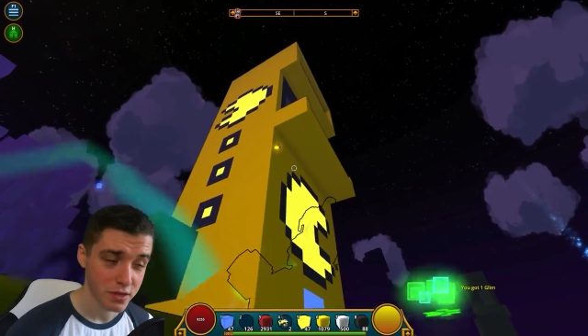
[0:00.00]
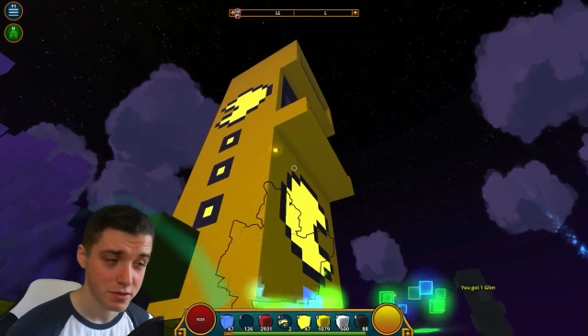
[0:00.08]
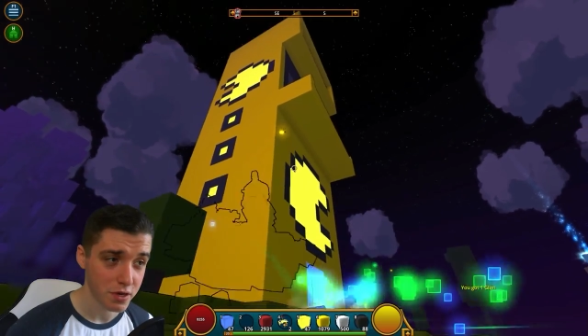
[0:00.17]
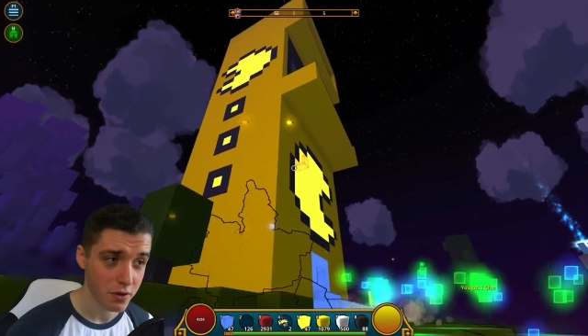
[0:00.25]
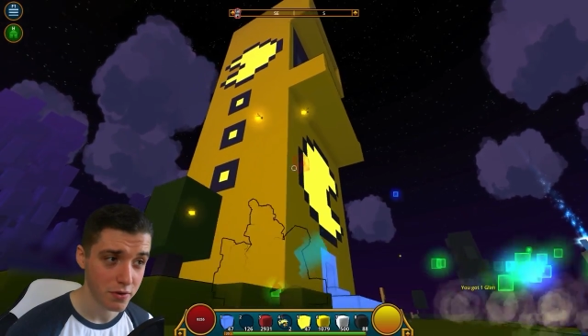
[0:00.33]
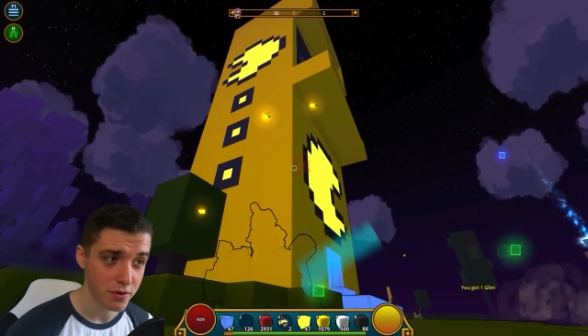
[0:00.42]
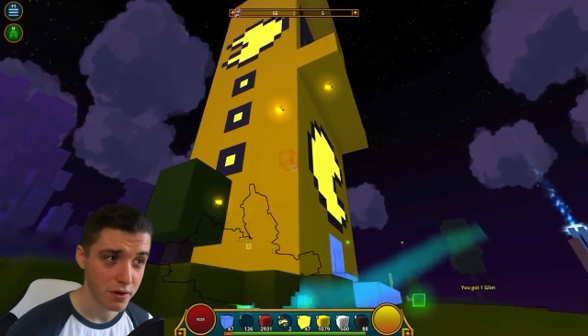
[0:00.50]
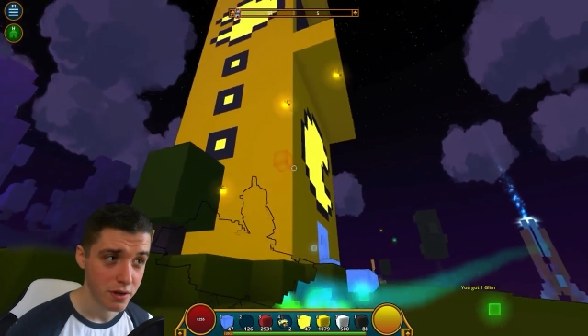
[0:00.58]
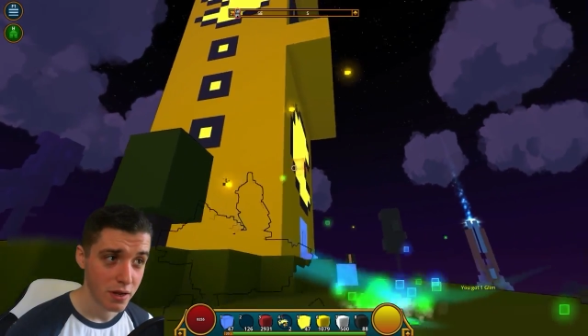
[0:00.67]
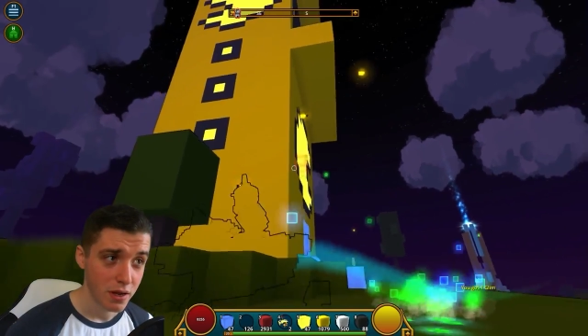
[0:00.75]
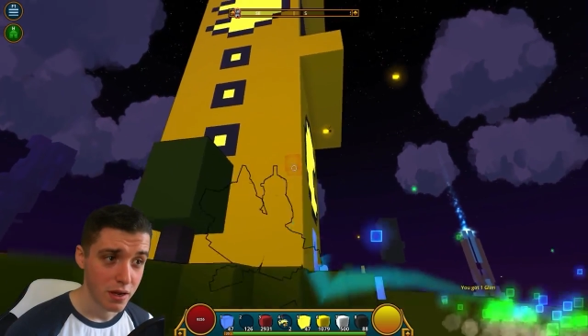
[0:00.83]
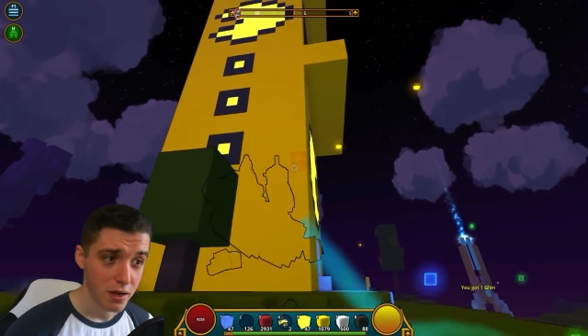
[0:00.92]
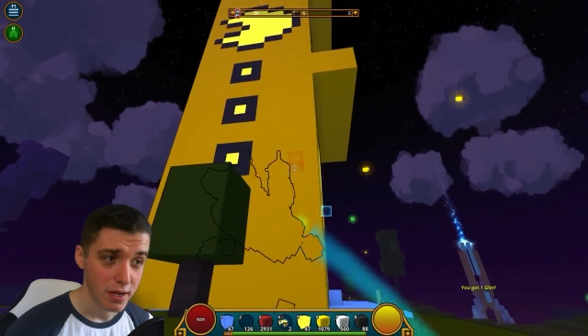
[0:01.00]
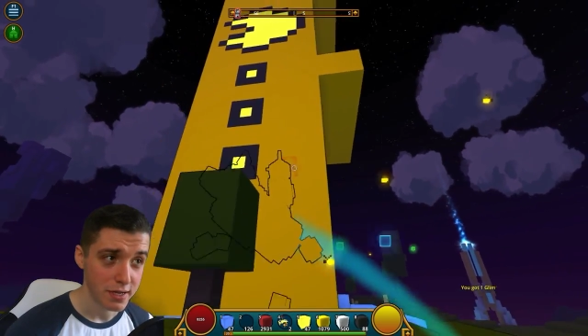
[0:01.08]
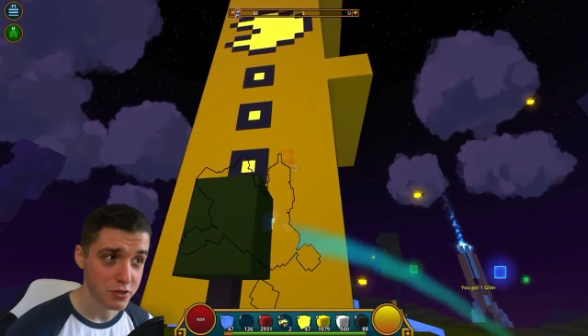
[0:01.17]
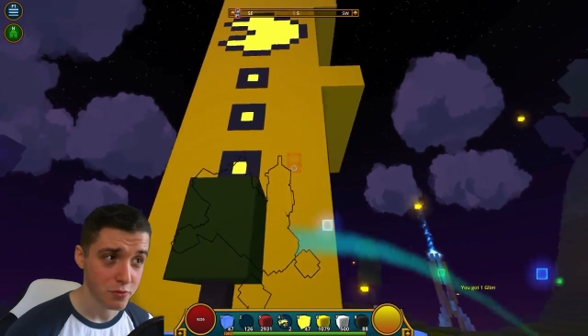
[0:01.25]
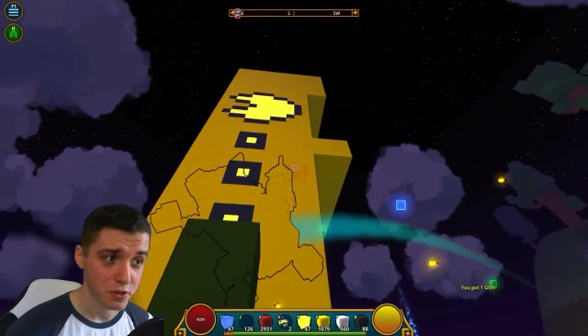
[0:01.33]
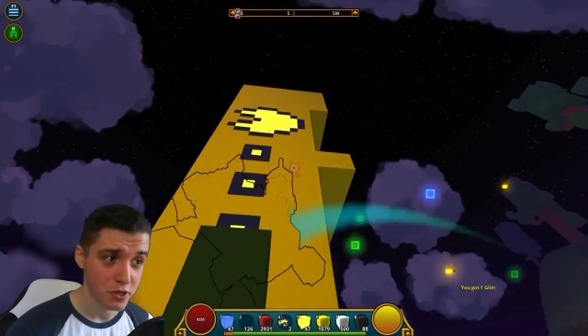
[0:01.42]
So
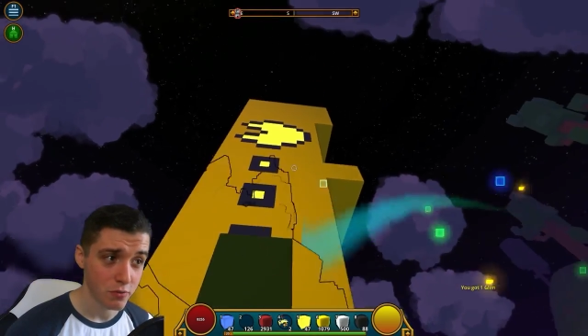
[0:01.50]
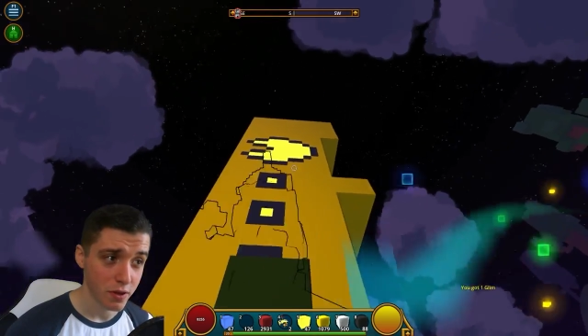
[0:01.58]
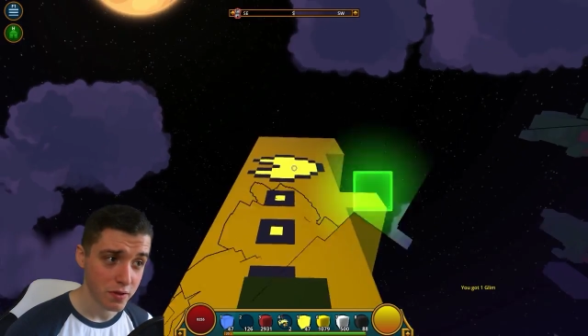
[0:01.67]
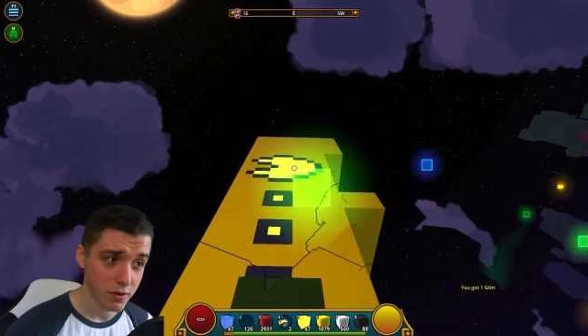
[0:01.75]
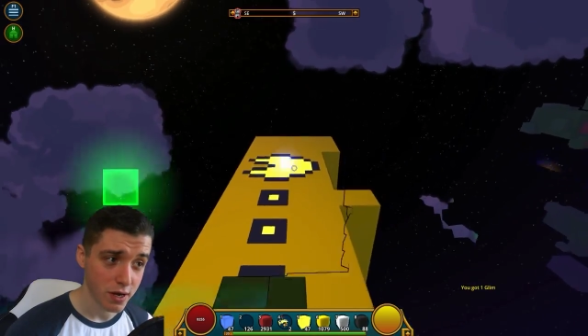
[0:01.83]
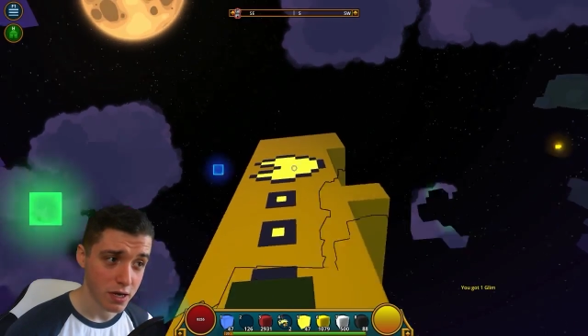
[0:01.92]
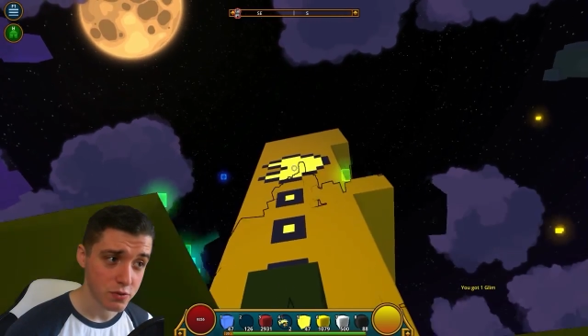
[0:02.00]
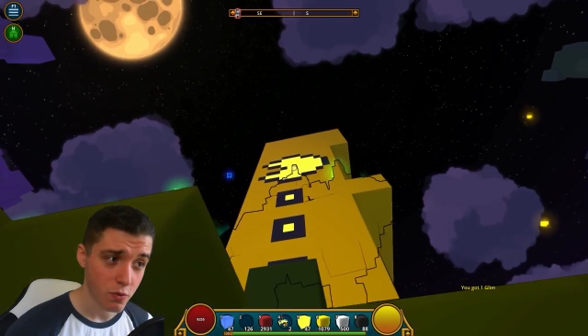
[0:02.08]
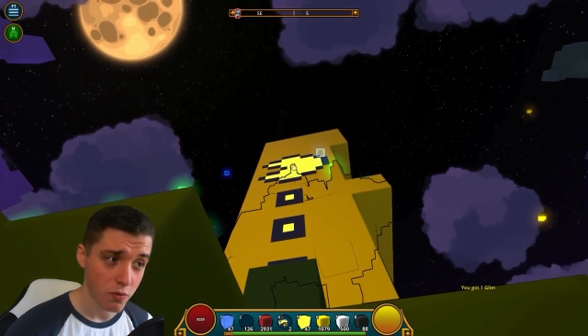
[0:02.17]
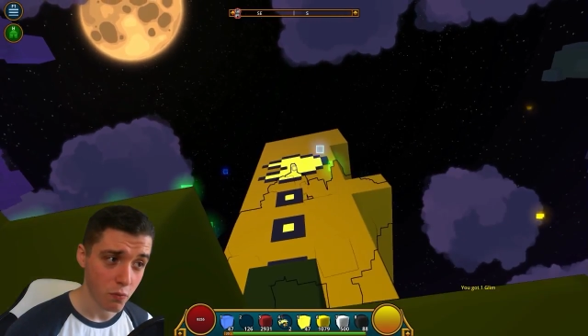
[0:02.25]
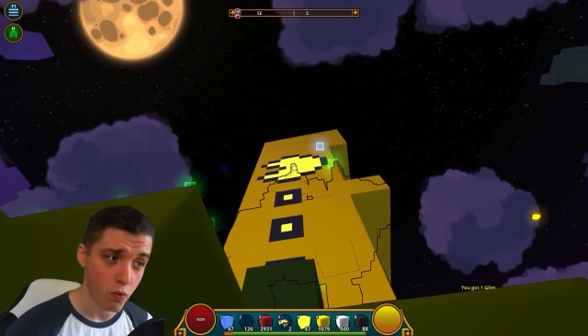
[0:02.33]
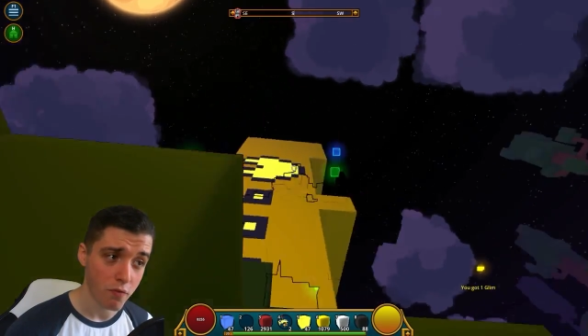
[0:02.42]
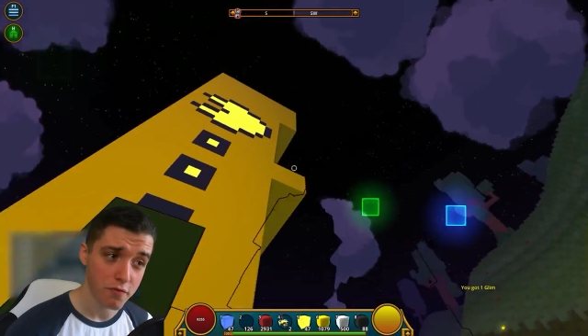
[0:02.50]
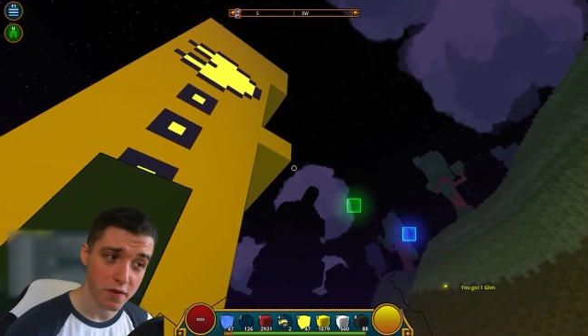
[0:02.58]
it's up to you whether you guys want one